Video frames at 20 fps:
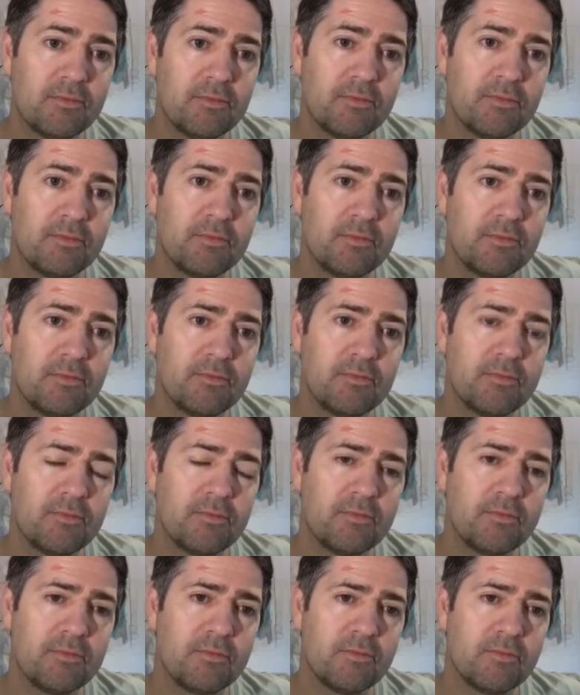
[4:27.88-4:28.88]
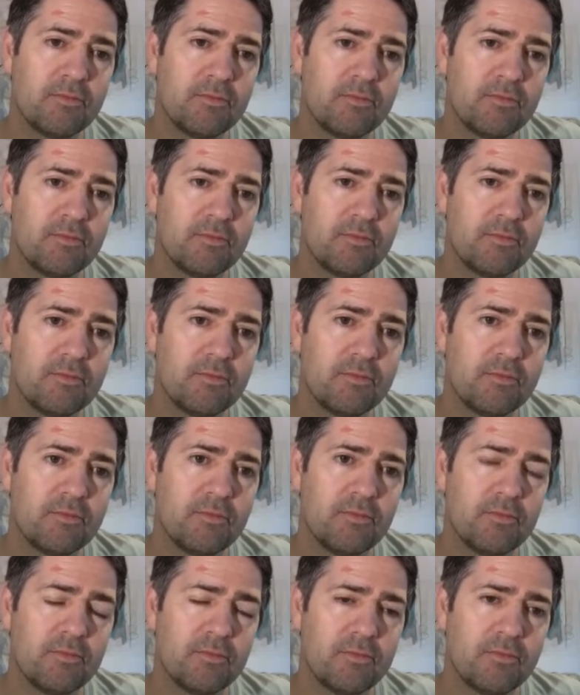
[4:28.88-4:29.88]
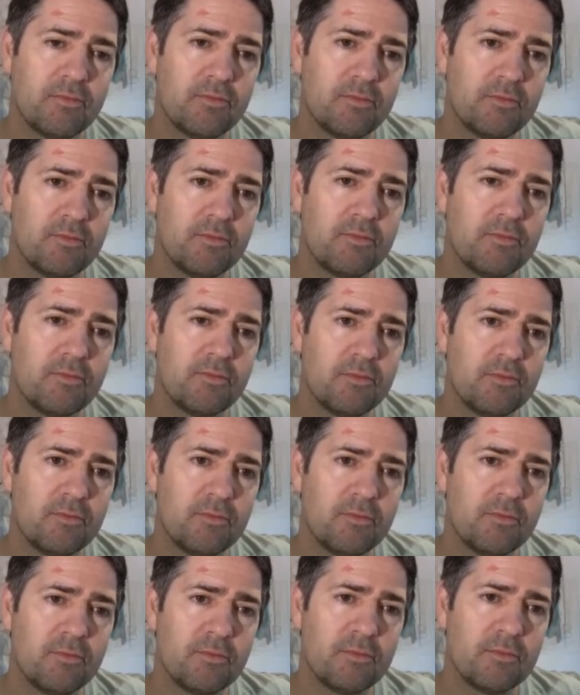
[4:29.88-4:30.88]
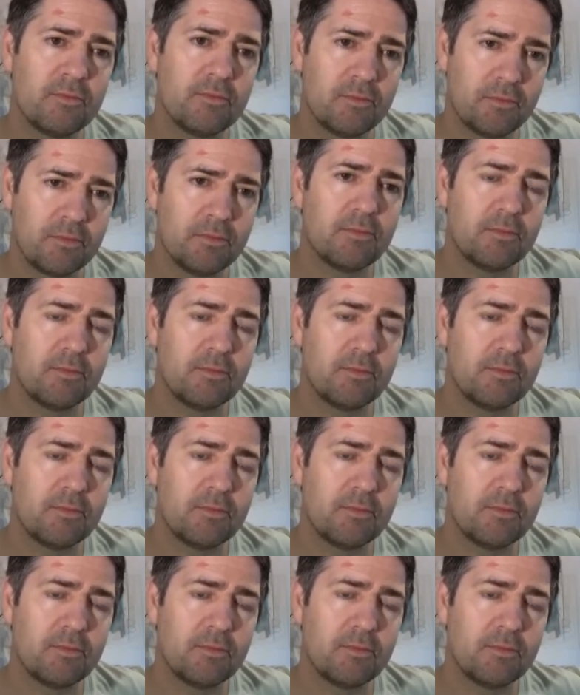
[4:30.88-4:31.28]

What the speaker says: (silent)